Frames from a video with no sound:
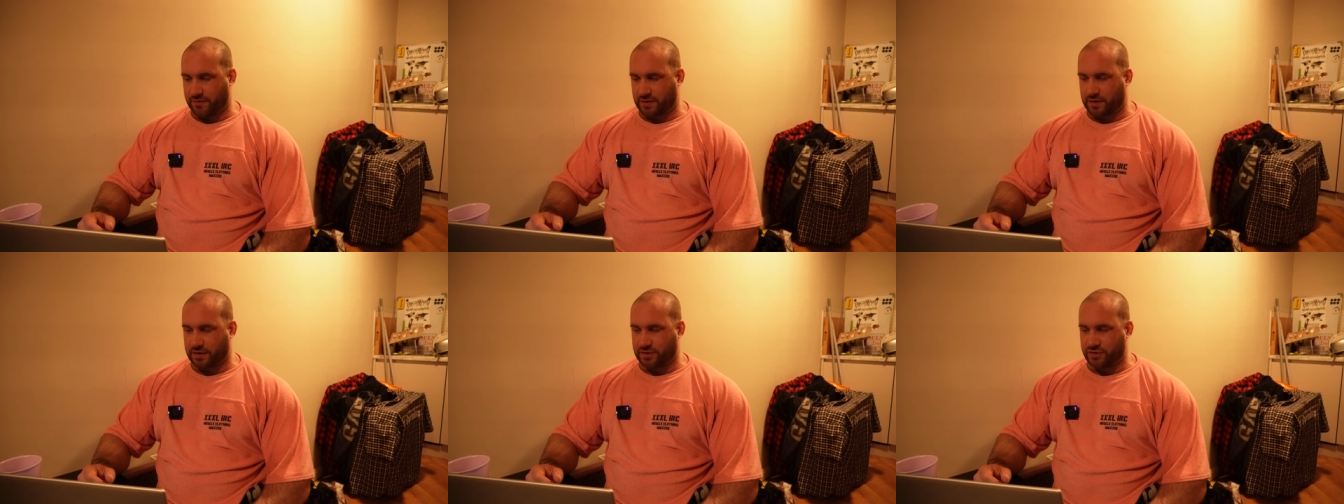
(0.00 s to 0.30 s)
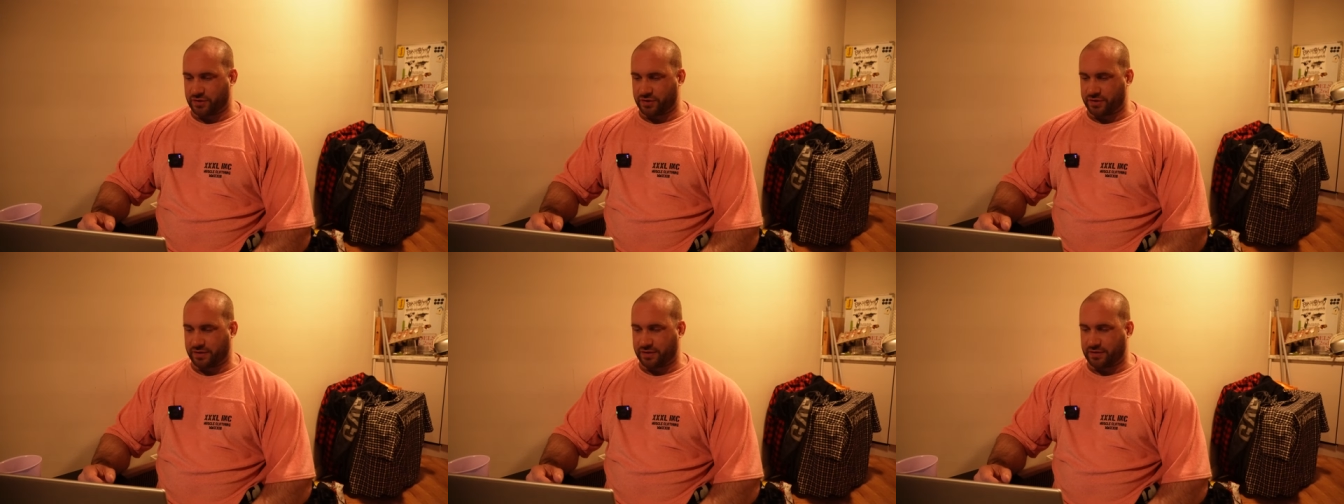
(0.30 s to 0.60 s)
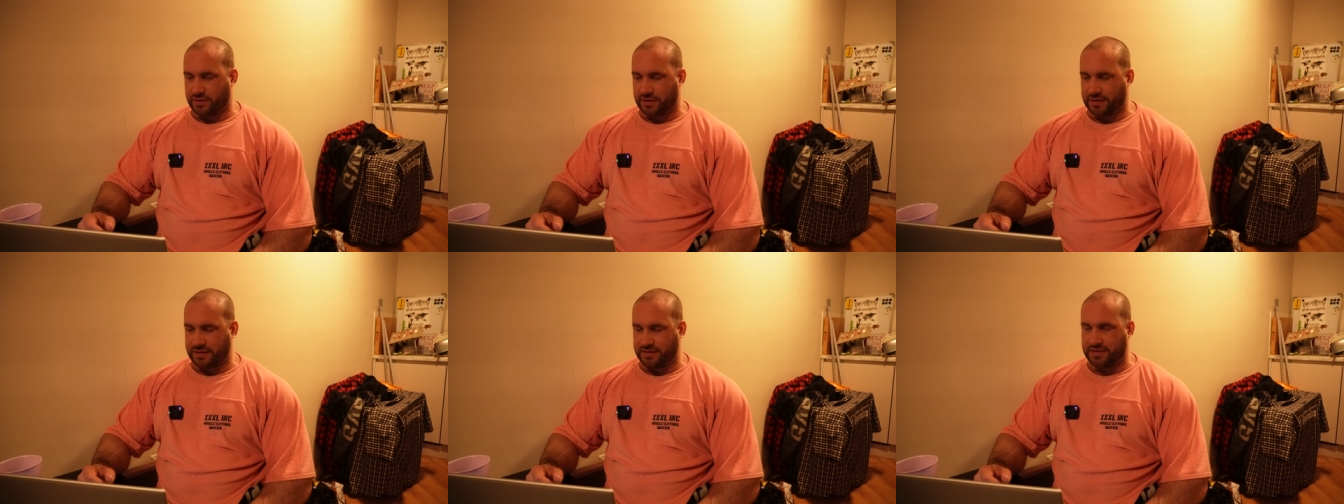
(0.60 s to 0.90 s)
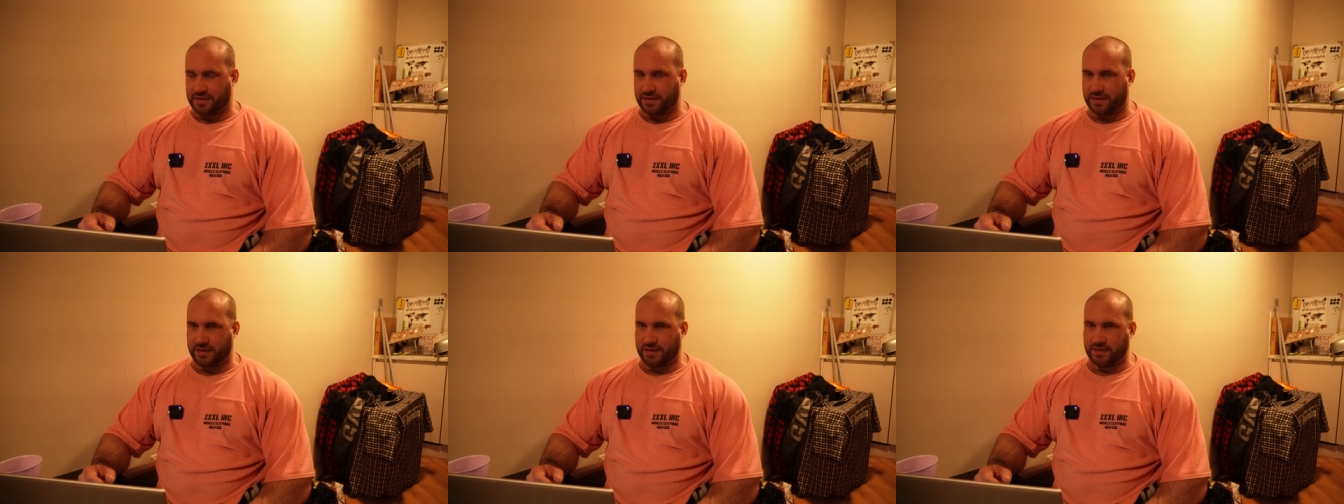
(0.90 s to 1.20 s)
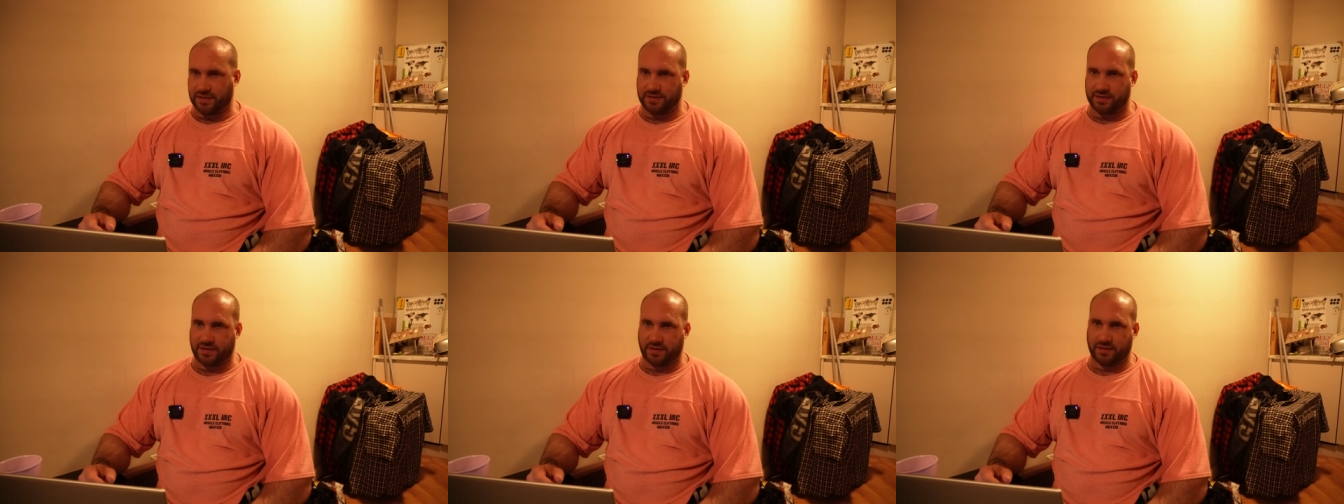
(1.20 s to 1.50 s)
190.
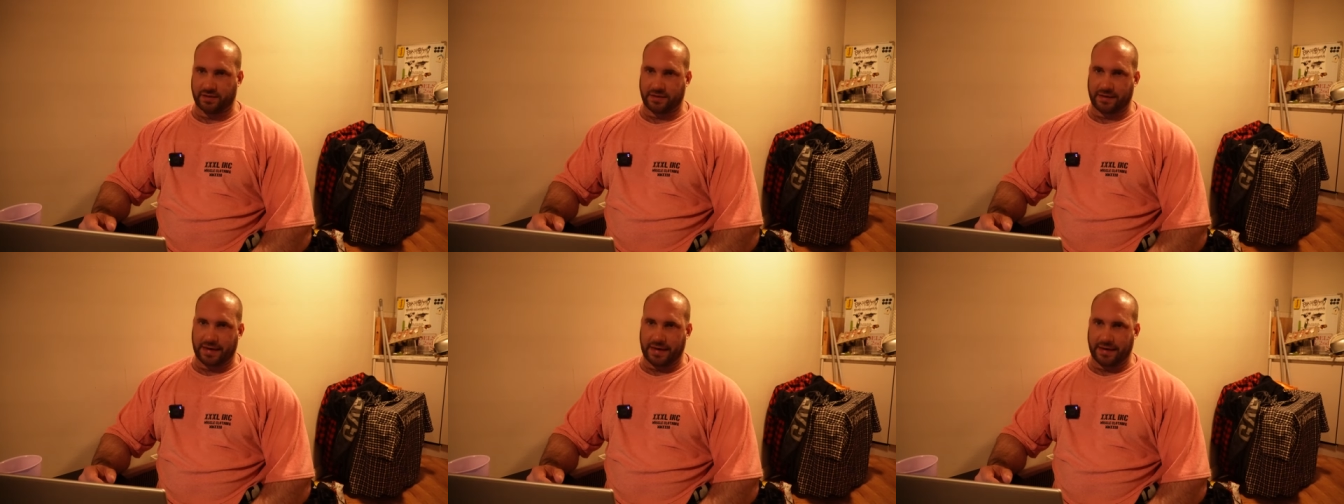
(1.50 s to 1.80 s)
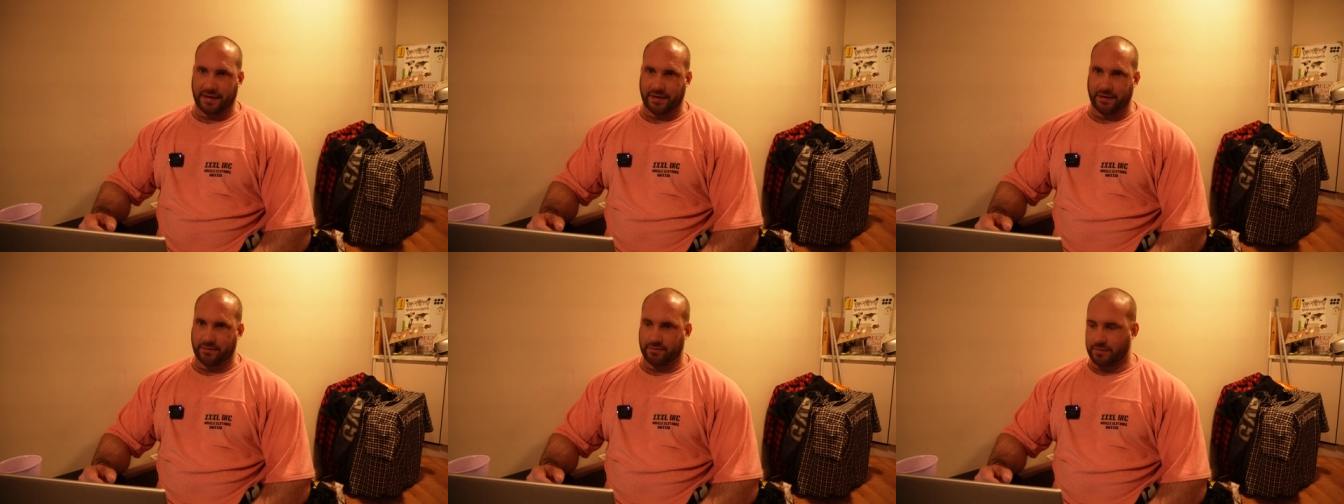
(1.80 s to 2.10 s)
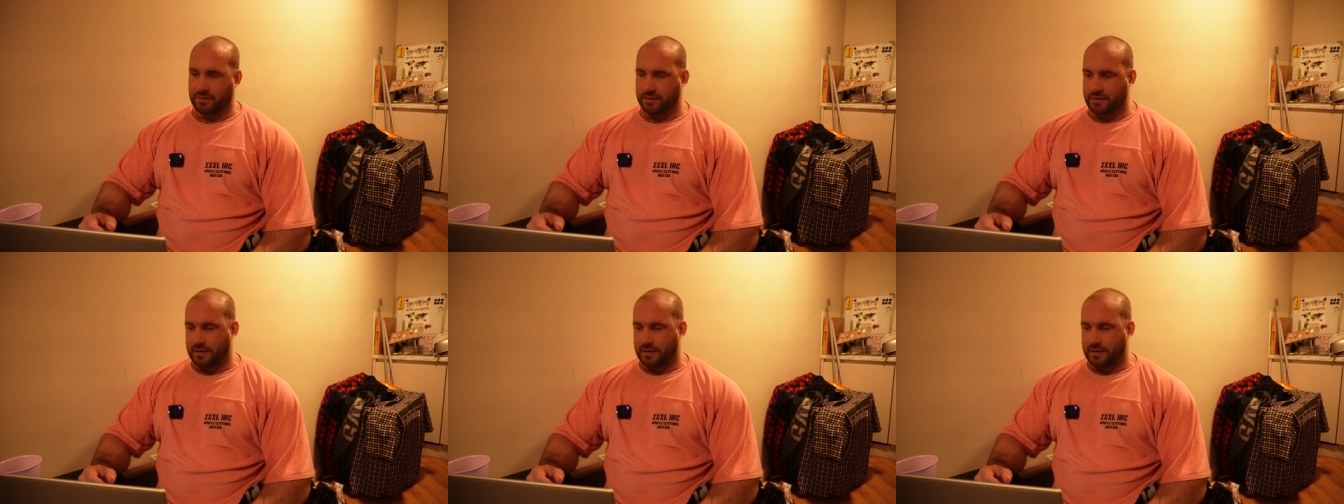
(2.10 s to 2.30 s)
So gain,